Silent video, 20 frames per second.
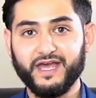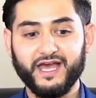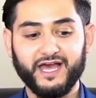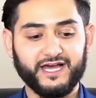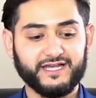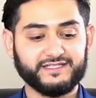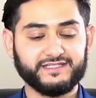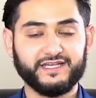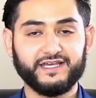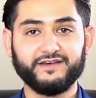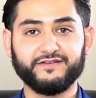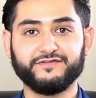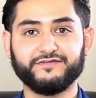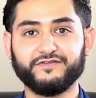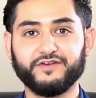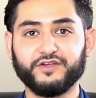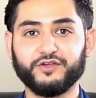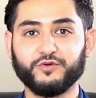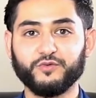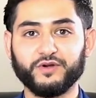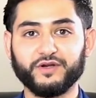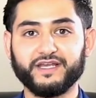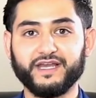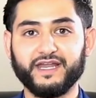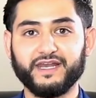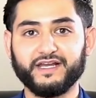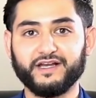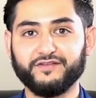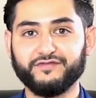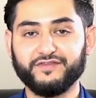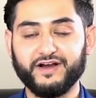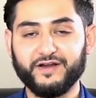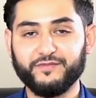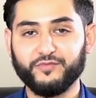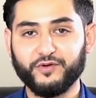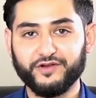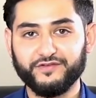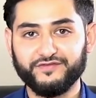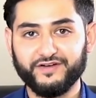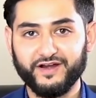as if you were getting a five
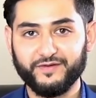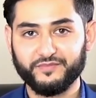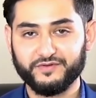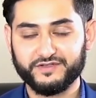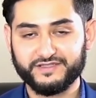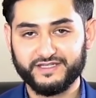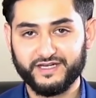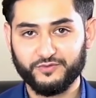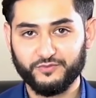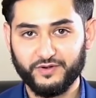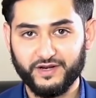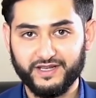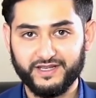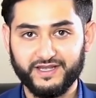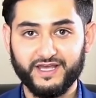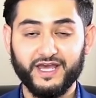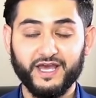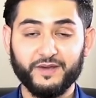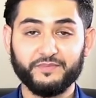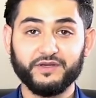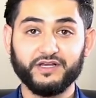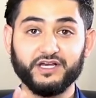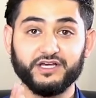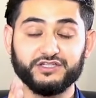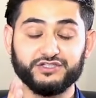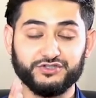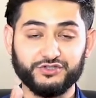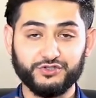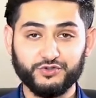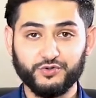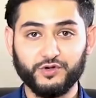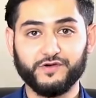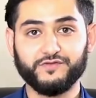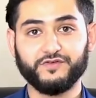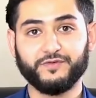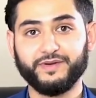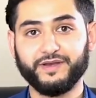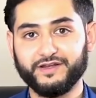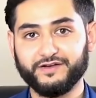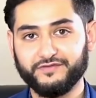point five percent rate because you
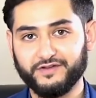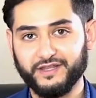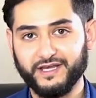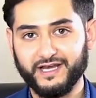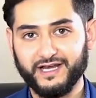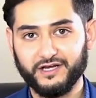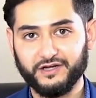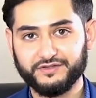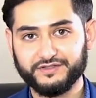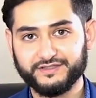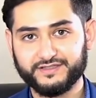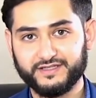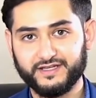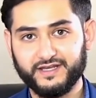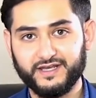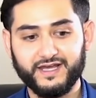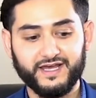overpaid for the house.